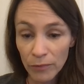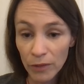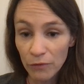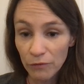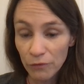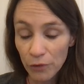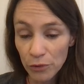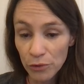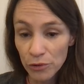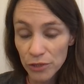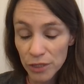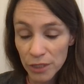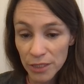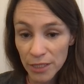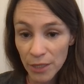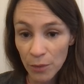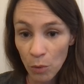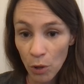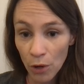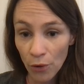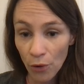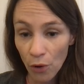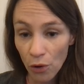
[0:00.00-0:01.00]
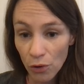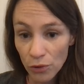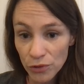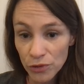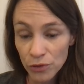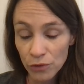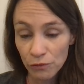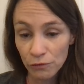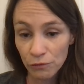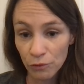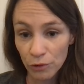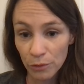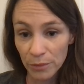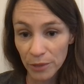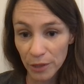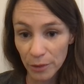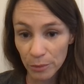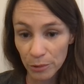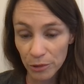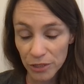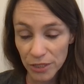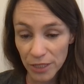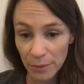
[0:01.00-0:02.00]
voters in Taiwan also form their
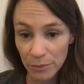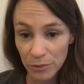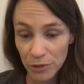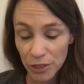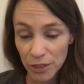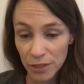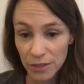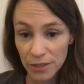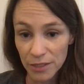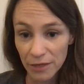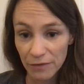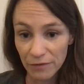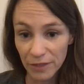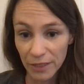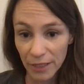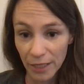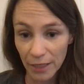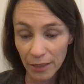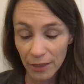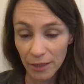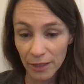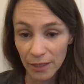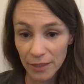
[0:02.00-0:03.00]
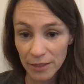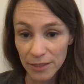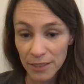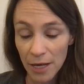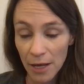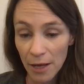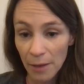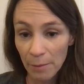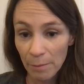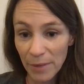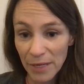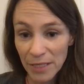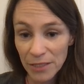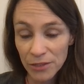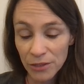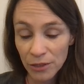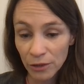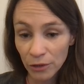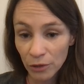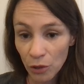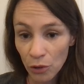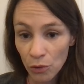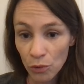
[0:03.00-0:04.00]
perceptions of the candidates based
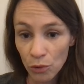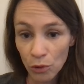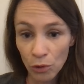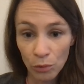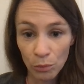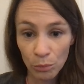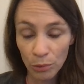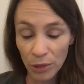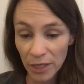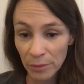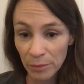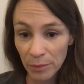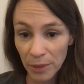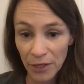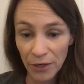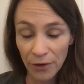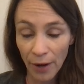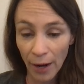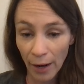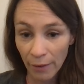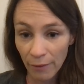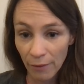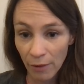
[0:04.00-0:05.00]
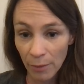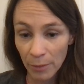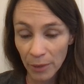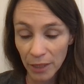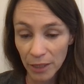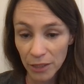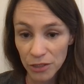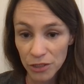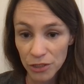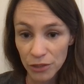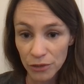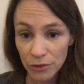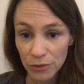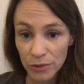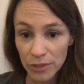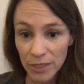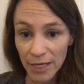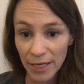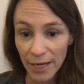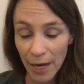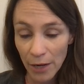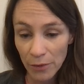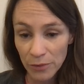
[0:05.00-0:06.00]
on local bread-and-butter economic issues
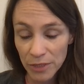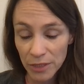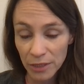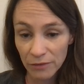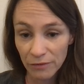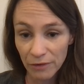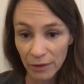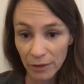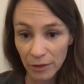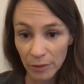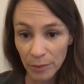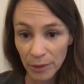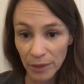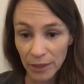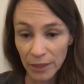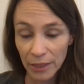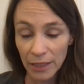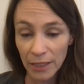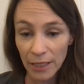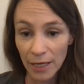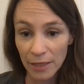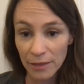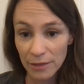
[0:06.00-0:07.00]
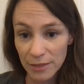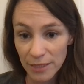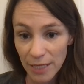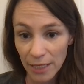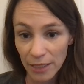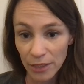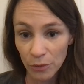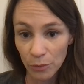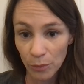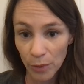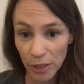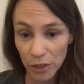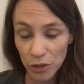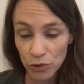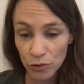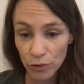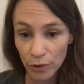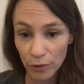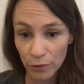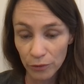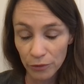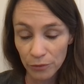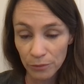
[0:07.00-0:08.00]
like housing availability and stagnant wage
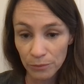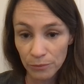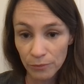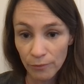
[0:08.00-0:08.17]
growth.